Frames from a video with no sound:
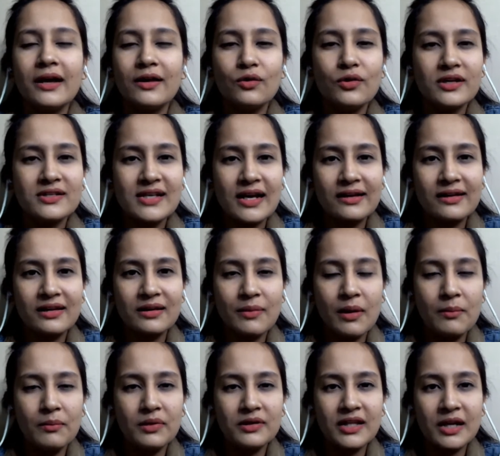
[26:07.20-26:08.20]
don't exactly
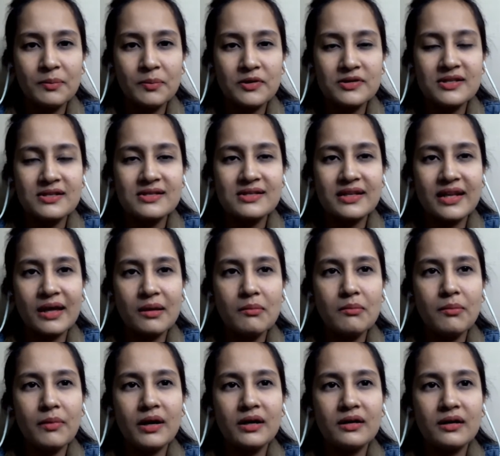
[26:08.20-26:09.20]
remember that person's
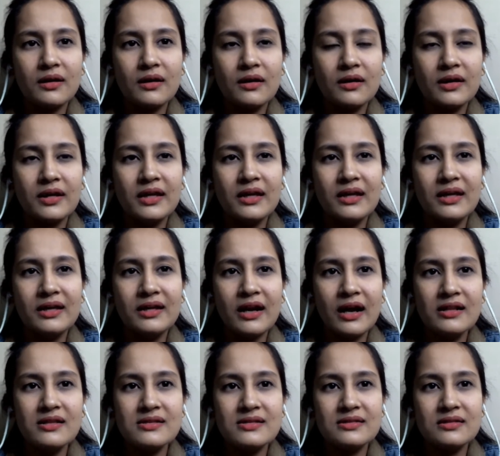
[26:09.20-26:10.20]
name, but he
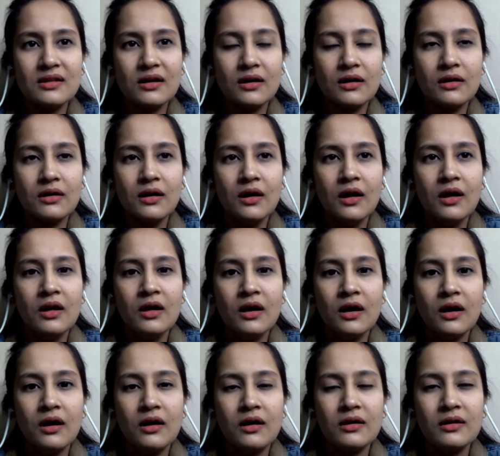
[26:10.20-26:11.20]
runs
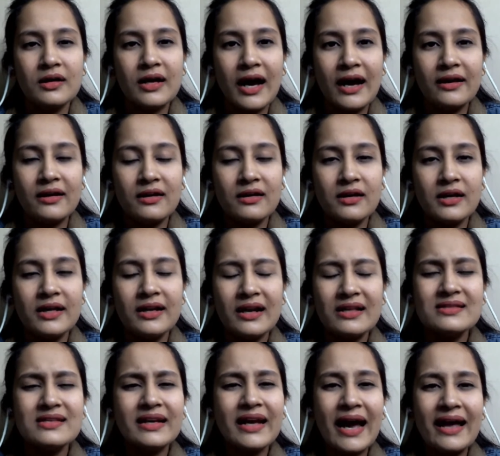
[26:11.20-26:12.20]
he
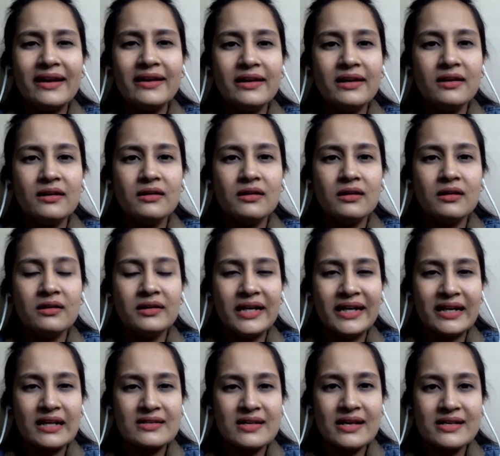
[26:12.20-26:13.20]
runs a Canadian
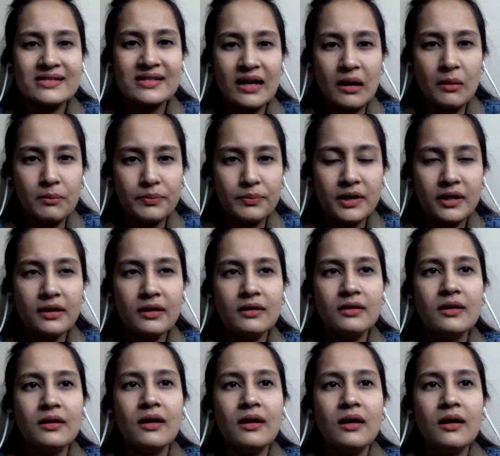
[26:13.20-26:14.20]
data science
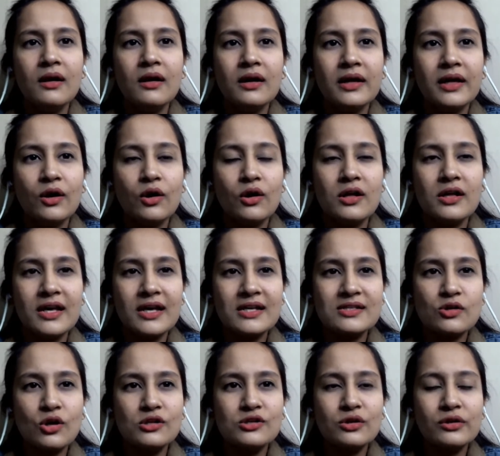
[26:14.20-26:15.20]
company. He
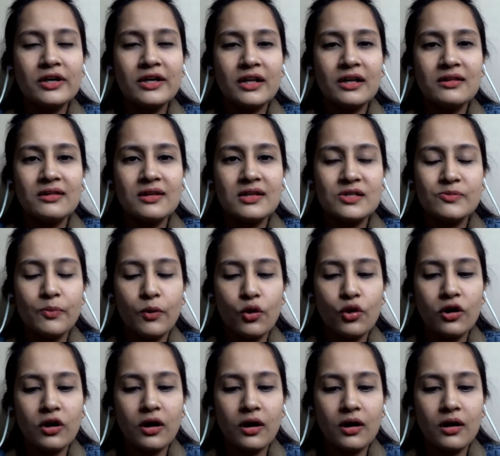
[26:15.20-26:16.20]
has also written this
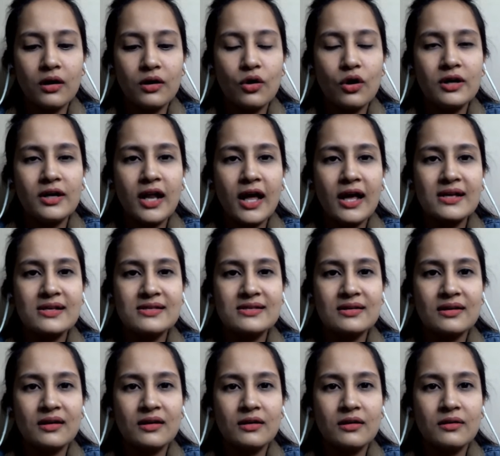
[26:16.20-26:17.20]
book called
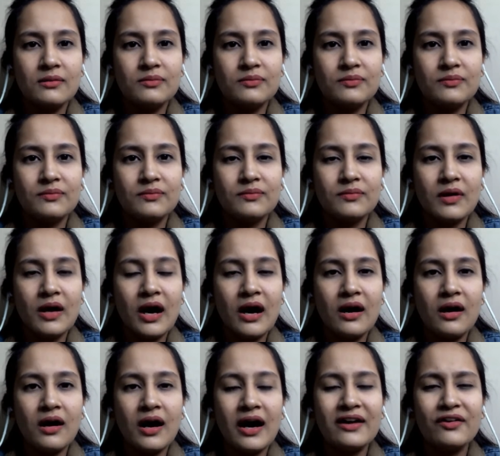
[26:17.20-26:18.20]
as a
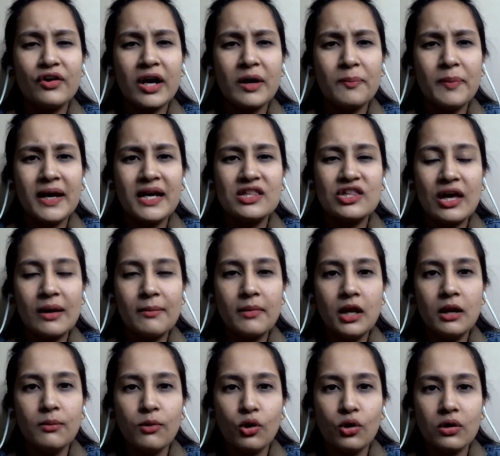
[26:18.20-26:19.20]
100-page
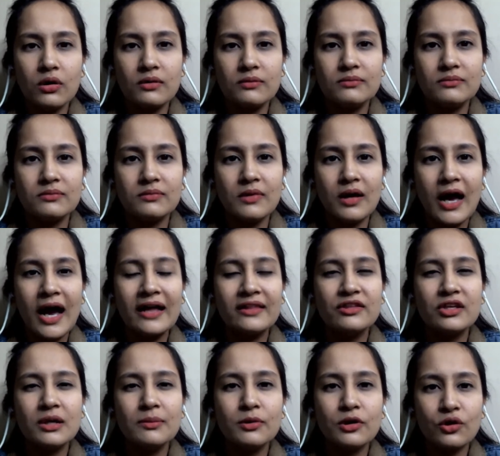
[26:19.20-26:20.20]
ML book,
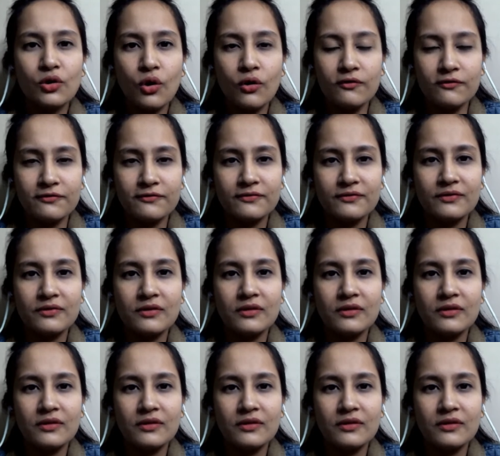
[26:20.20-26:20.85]
Andriy Burkov.